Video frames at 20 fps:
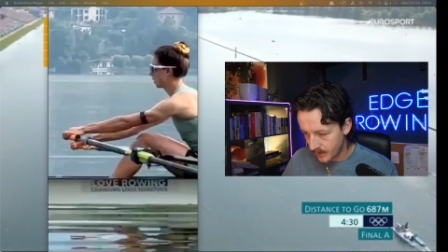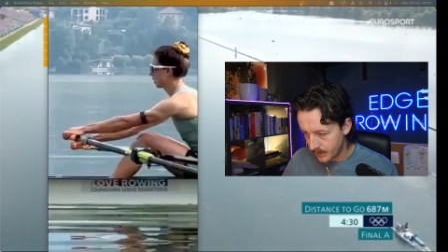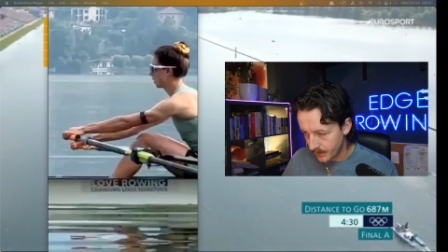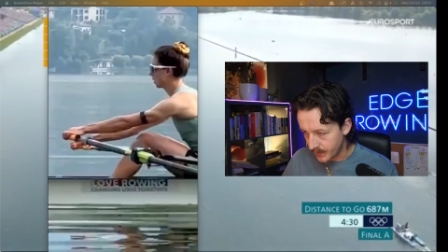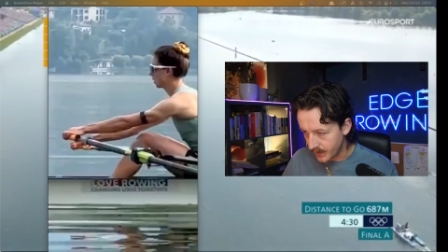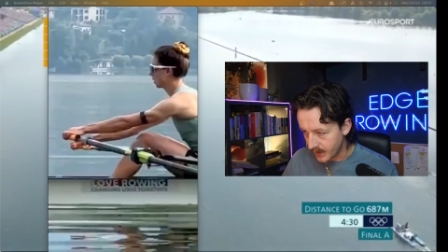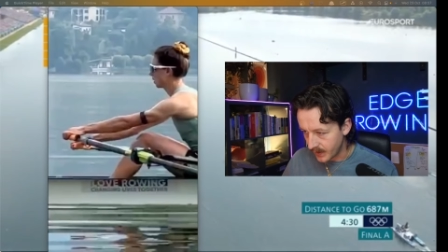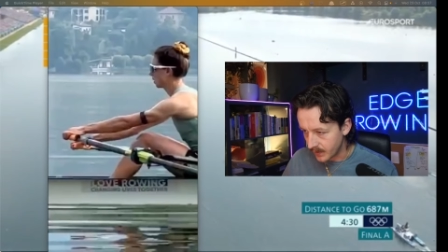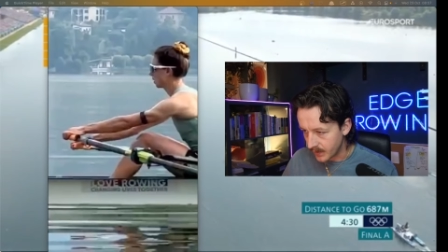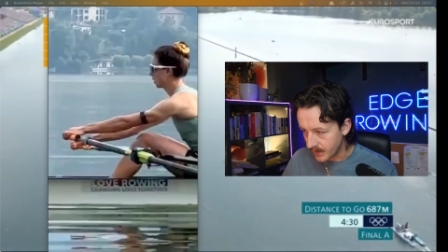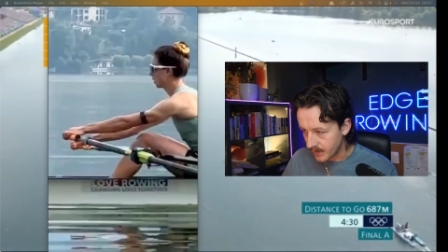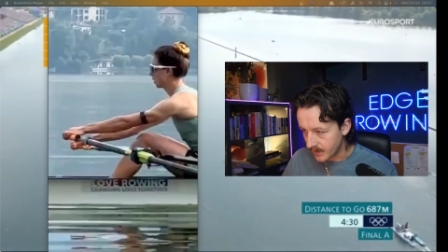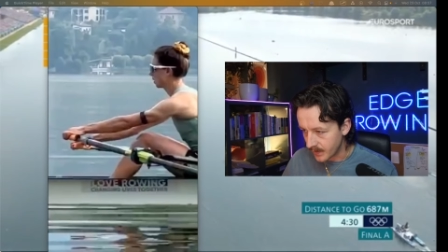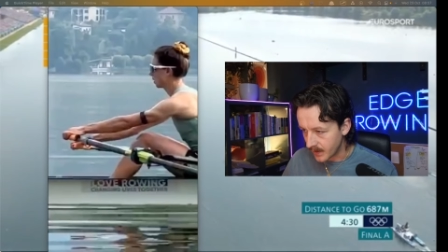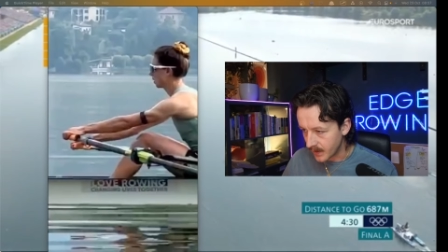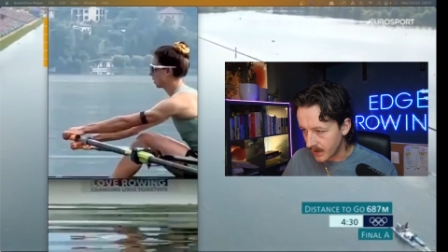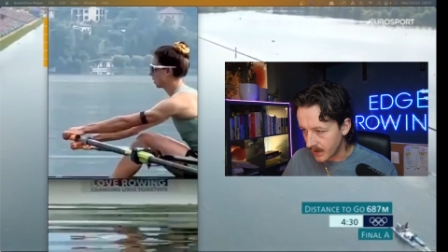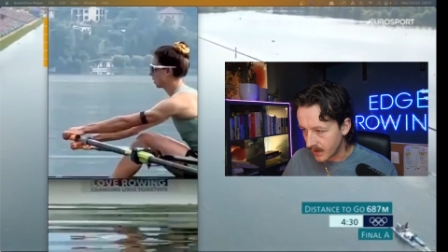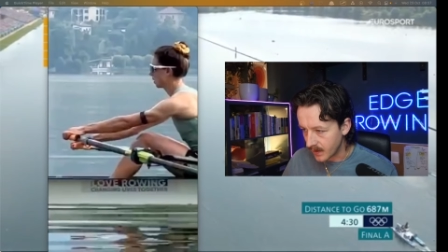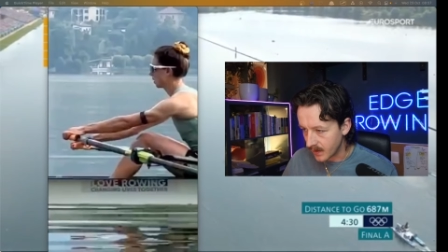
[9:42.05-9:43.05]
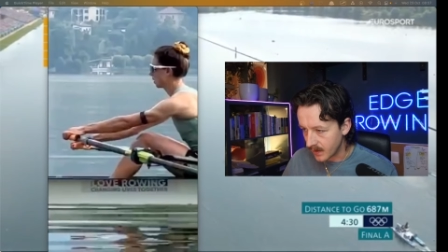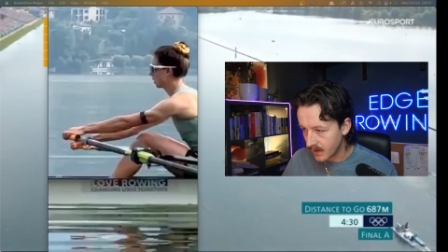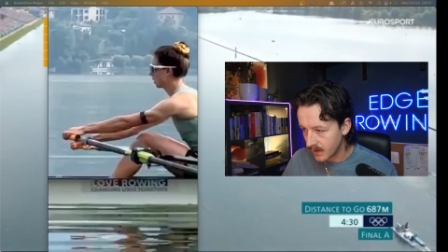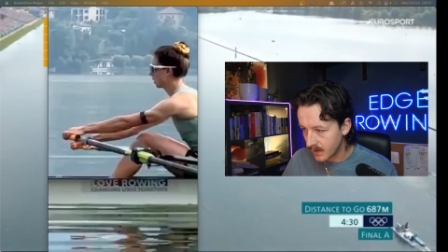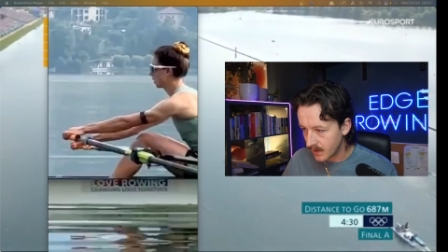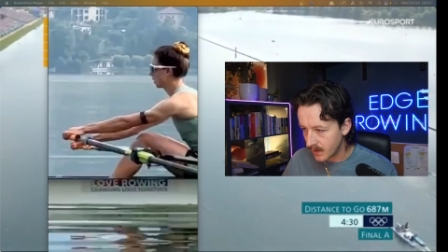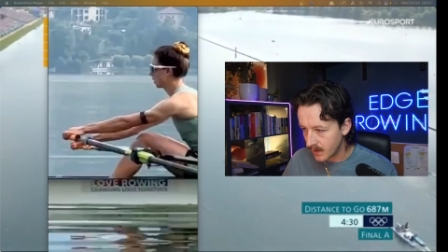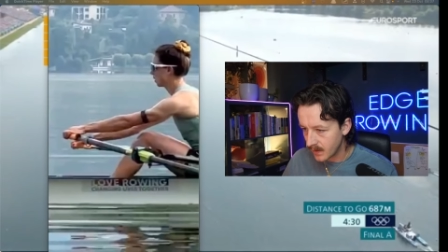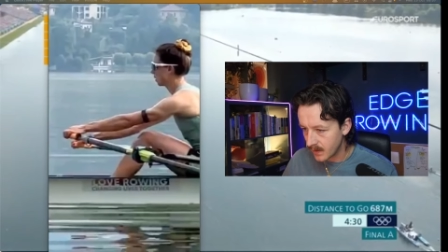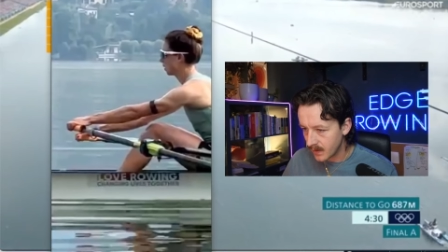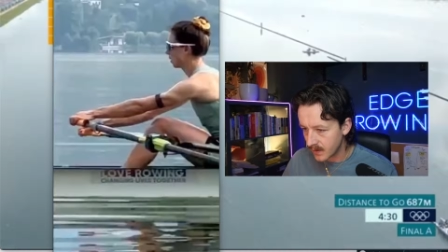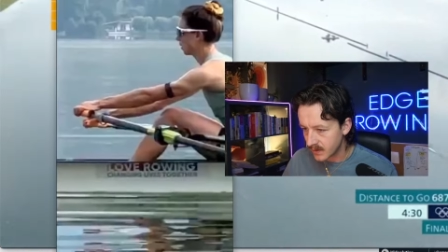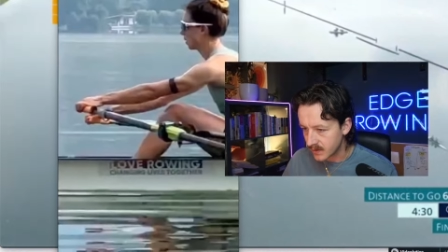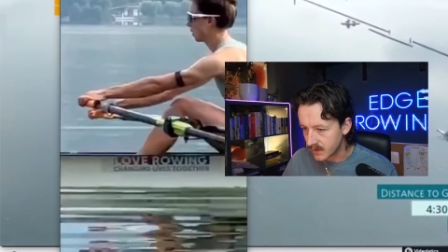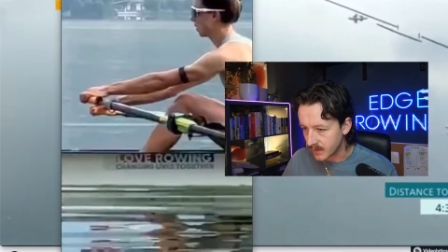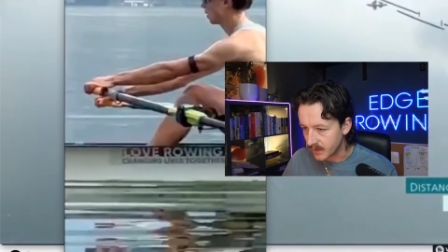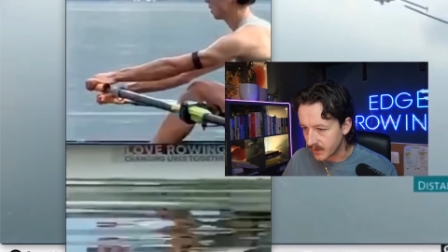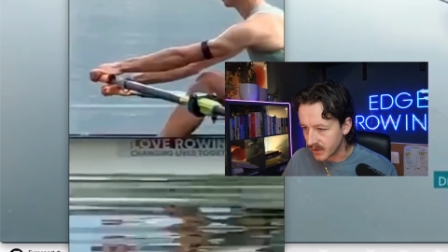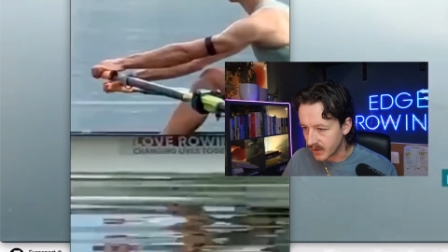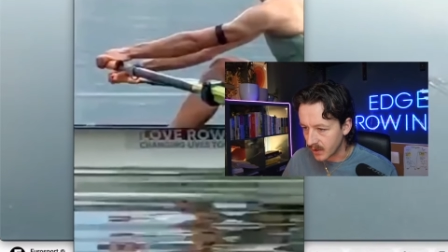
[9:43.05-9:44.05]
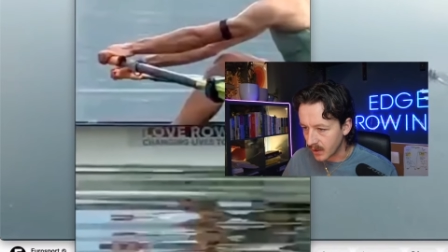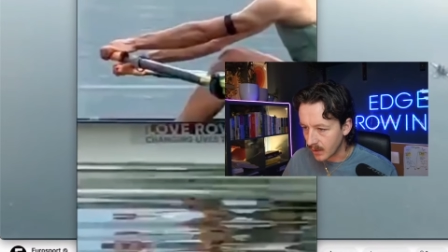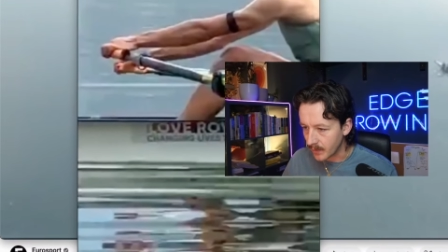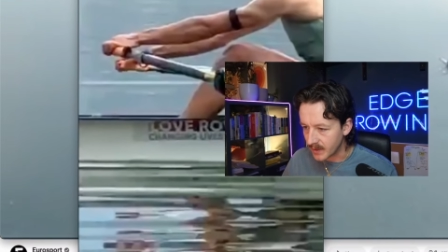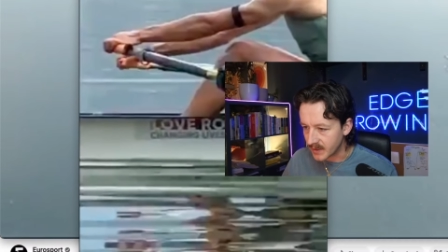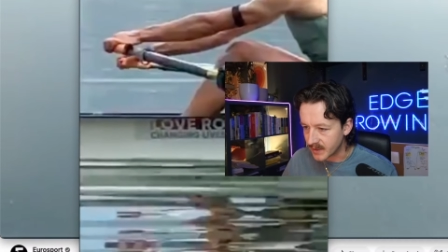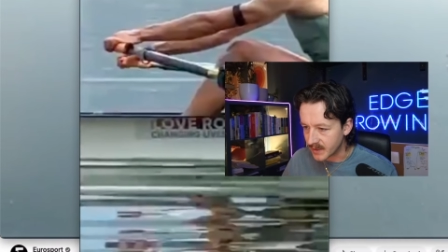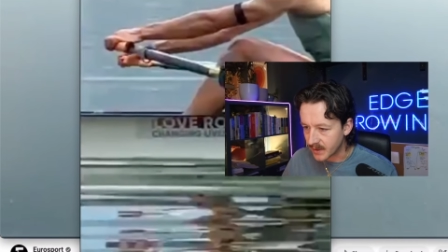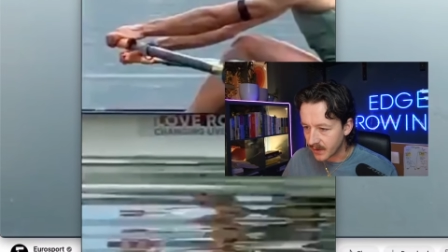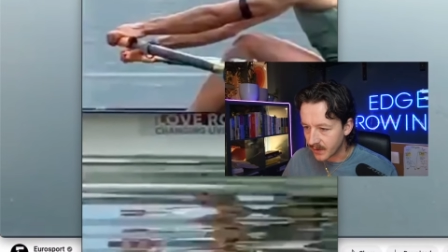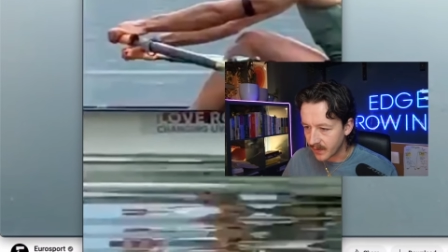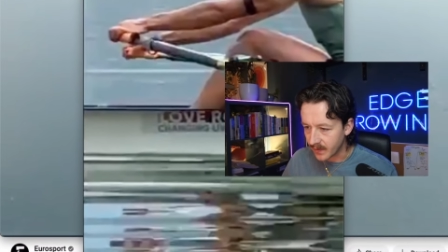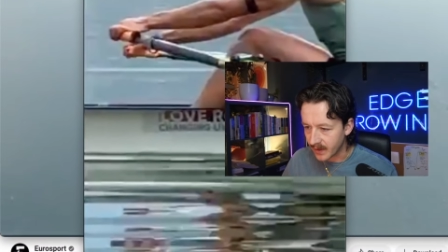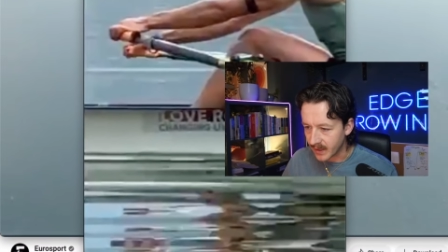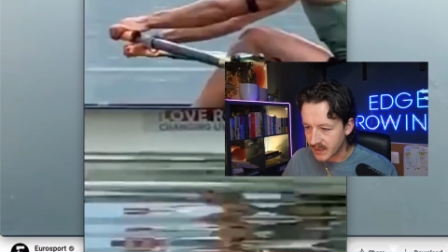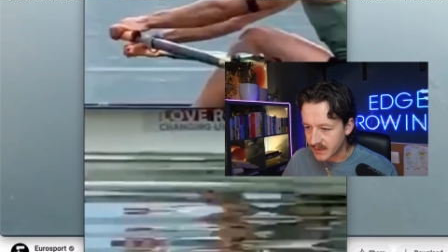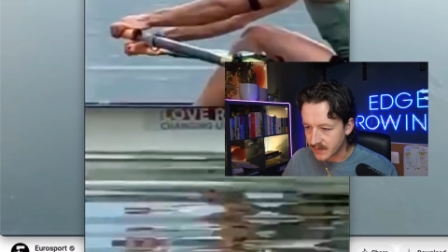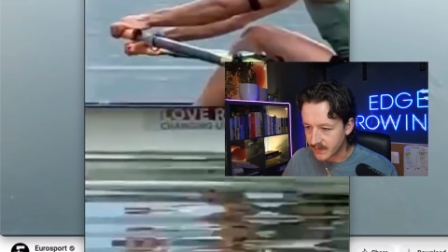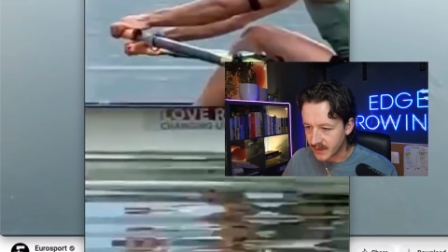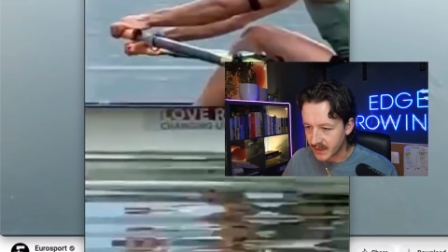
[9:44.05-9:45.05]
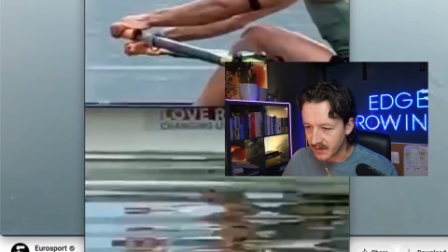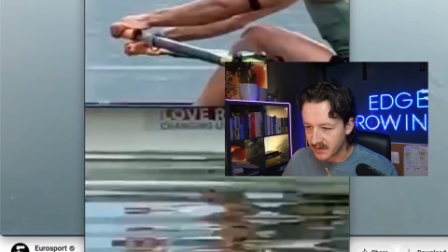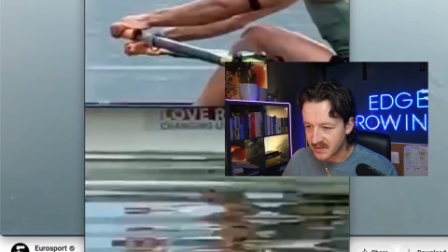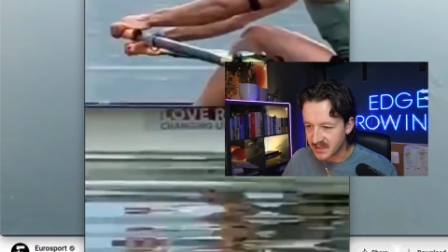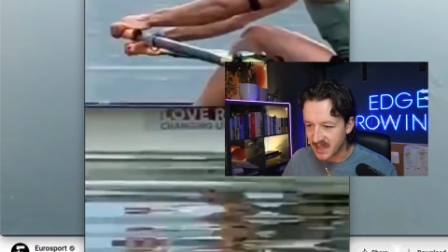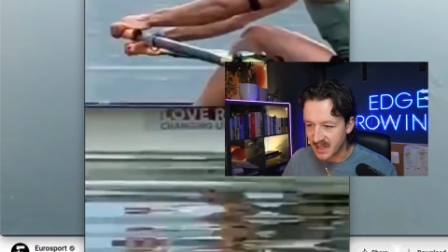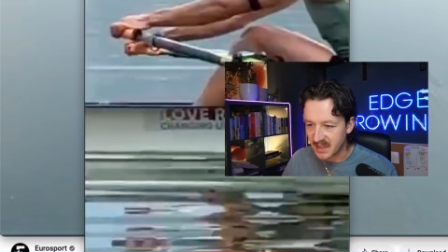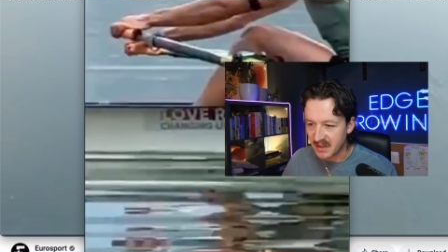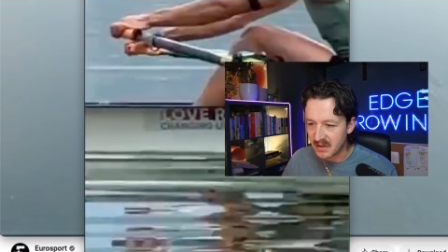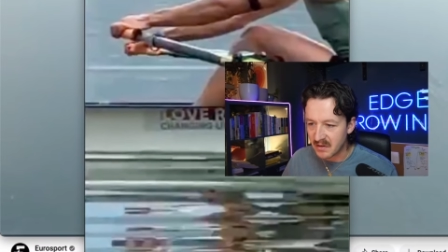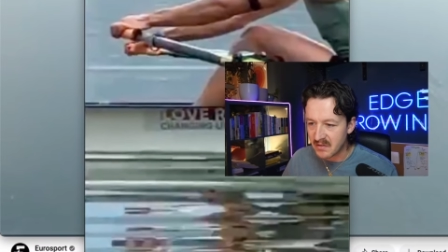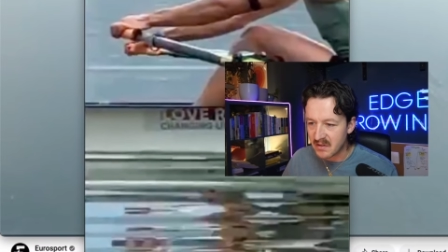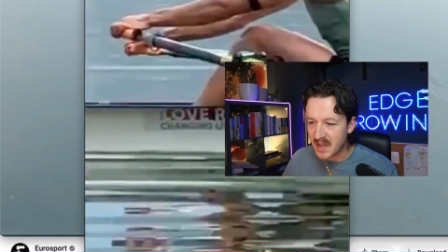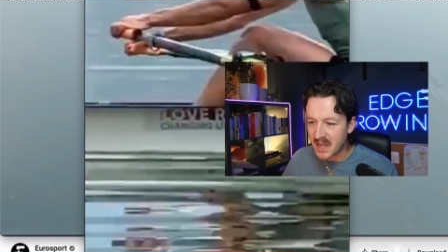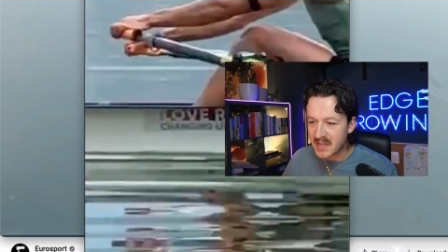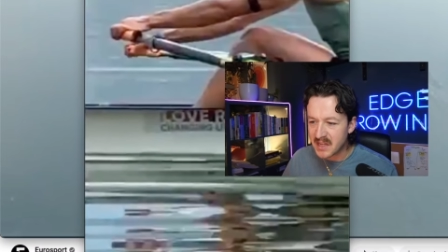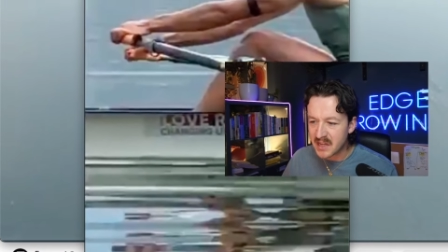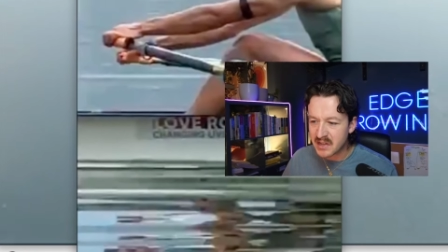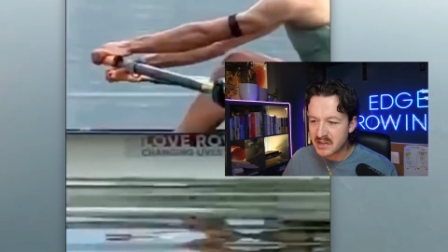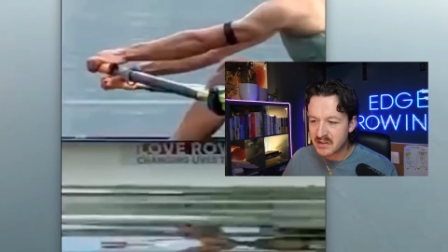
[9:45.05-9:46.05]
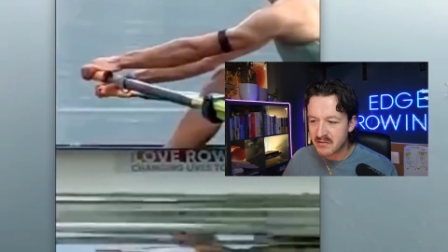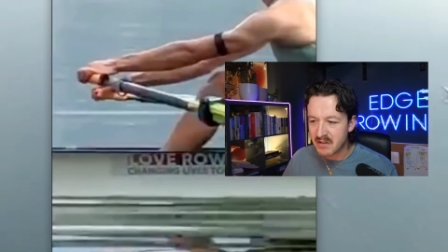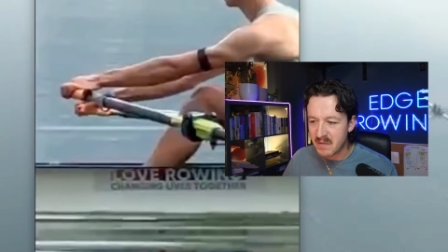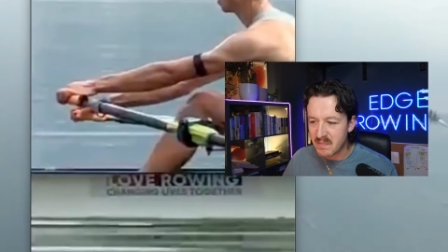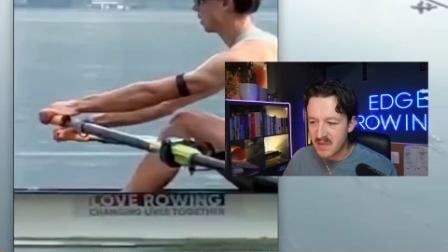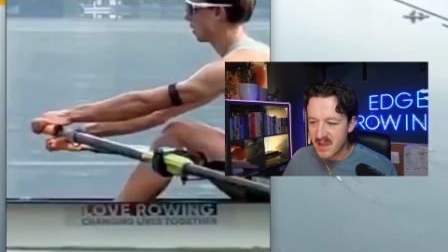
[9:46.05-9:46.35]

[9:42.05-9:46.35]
Bear with me here. Someone commented on the last video saying, you need to script